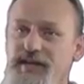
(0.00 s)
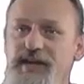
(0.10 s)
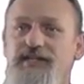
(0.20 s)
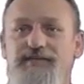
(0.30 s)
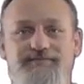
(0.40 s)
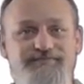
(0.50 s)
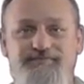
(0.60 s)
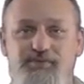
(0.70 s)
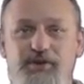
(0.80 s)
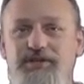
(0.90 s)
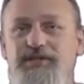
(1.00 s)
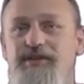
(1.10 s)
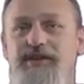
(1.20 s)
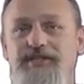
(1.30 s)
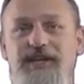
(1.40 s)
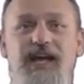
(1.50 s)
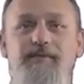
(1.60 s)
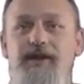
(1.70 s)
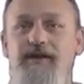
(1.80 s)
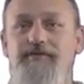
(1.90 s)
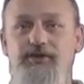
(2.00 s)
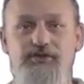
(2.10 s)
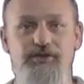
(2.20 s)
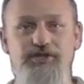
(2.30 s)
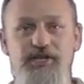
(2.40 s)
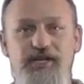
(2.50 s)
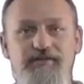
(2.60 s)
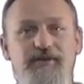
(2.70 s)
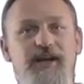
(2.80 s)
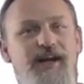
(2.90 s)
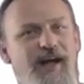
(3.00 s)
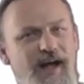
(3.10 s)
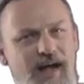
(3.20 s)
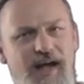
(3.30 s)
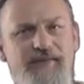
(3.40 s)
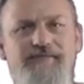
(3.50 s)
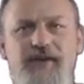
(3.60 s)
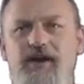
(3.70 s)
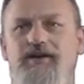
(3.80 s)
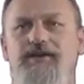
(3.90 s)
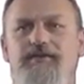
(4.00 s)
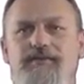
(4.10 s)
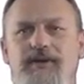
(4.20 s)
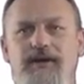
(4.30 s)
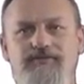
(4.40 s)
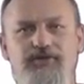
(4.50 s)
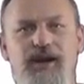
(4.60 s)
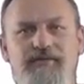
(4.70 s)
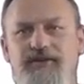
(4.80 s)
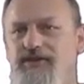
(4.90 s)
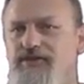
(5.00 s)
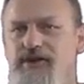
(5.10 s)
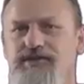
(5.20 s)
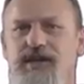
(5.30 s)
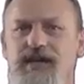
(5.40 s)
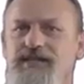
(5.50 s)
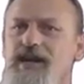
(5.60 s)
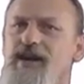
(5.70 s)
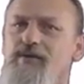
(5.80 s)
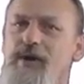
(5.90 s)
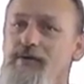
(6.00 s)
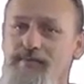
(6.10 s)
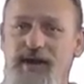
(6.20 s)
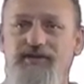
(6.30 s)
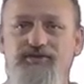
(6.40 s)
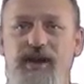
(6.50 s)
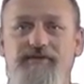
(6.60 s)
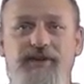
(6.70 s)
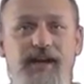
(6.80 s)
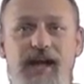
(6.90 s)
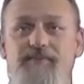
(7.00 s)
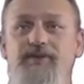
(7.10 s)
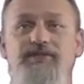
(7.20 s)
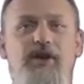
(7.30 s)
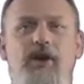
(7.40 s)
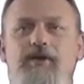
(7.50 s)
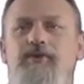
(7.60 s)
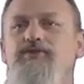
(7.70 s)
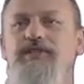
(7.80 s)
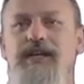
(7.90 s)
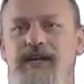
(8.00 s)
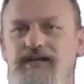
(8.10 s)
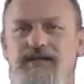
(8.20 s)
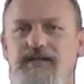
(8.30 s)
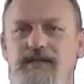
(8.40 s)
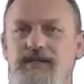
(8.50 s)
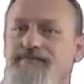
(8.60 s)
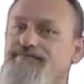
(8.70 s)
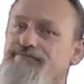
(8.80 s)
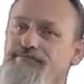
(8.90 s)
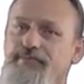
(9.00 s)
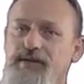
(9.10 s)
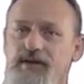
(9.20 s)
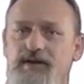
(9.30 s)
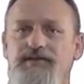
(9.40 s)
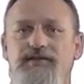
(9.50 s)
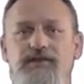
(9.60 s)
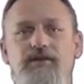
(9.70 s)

it takes pretty serious time and effort to achieve a high volume of traffic to our sites, while paid traffic happens almost instantly but costs us